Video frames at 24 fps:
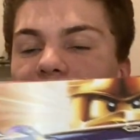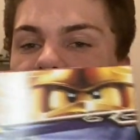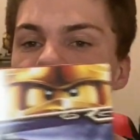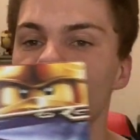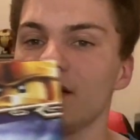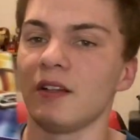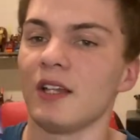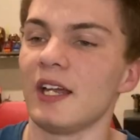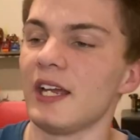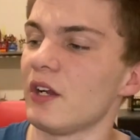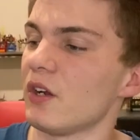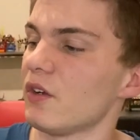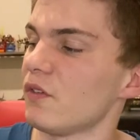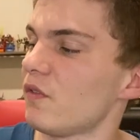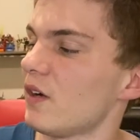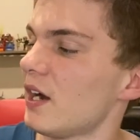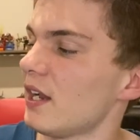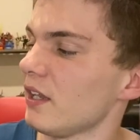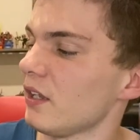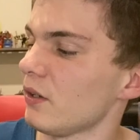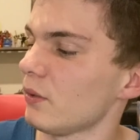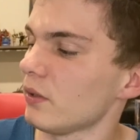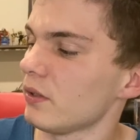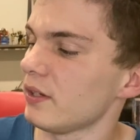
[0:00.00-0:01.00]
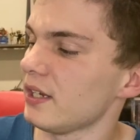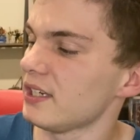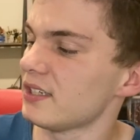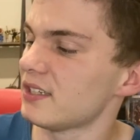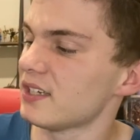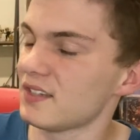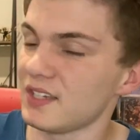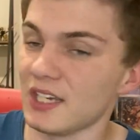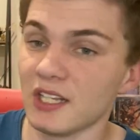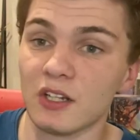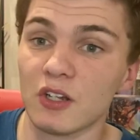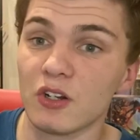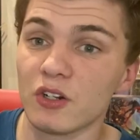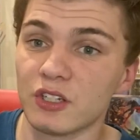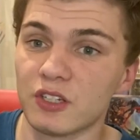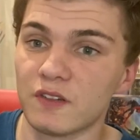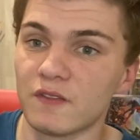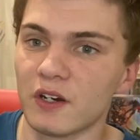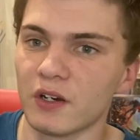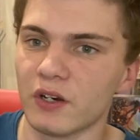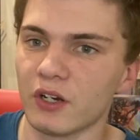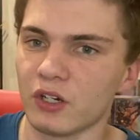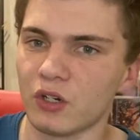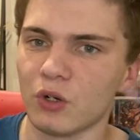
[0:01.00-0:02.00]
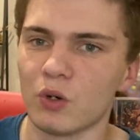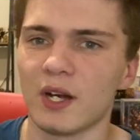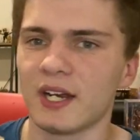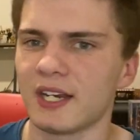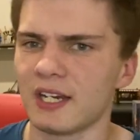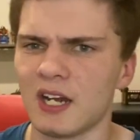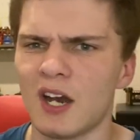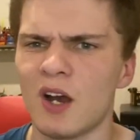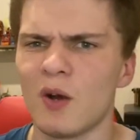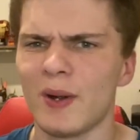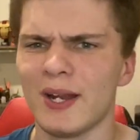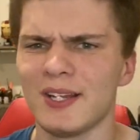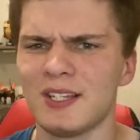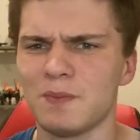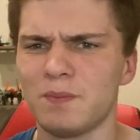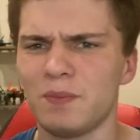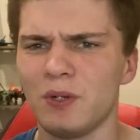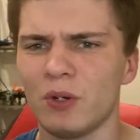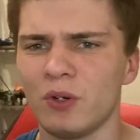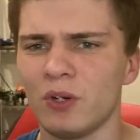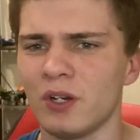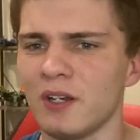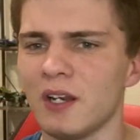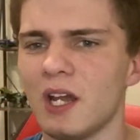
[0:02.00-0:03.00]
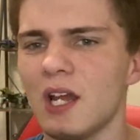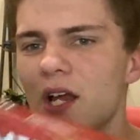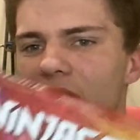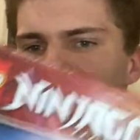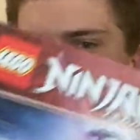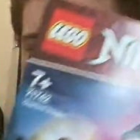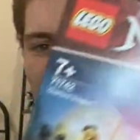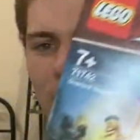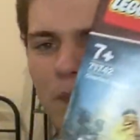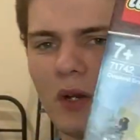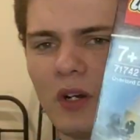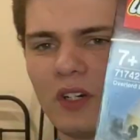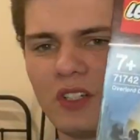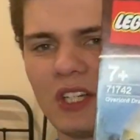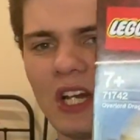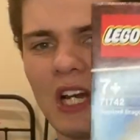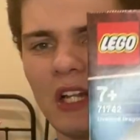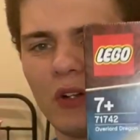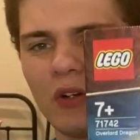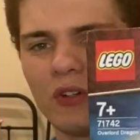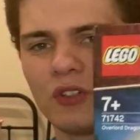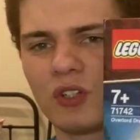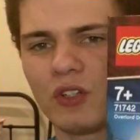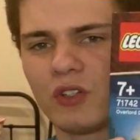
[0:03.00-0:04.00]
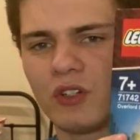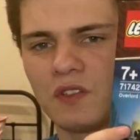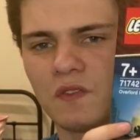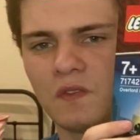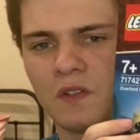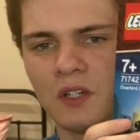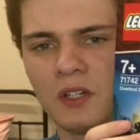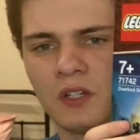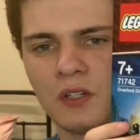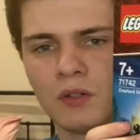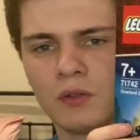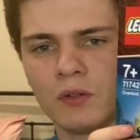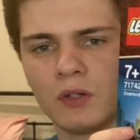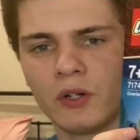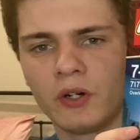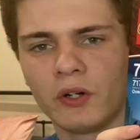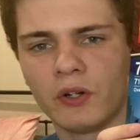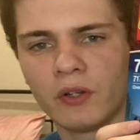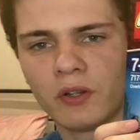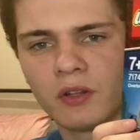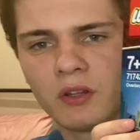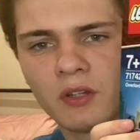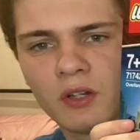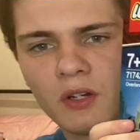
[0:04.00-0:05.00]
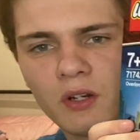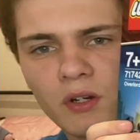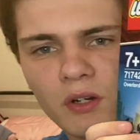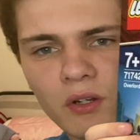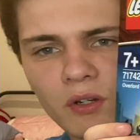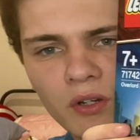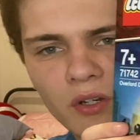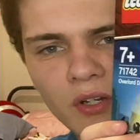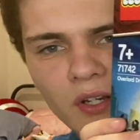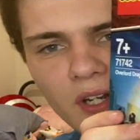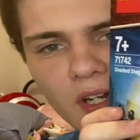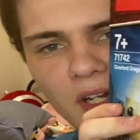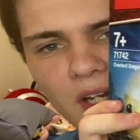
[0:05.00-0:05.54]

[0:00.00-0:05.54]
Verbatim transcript: that LEGO finally released it. It looks very cool. I can't wait to build it. The box art also looks very cool, although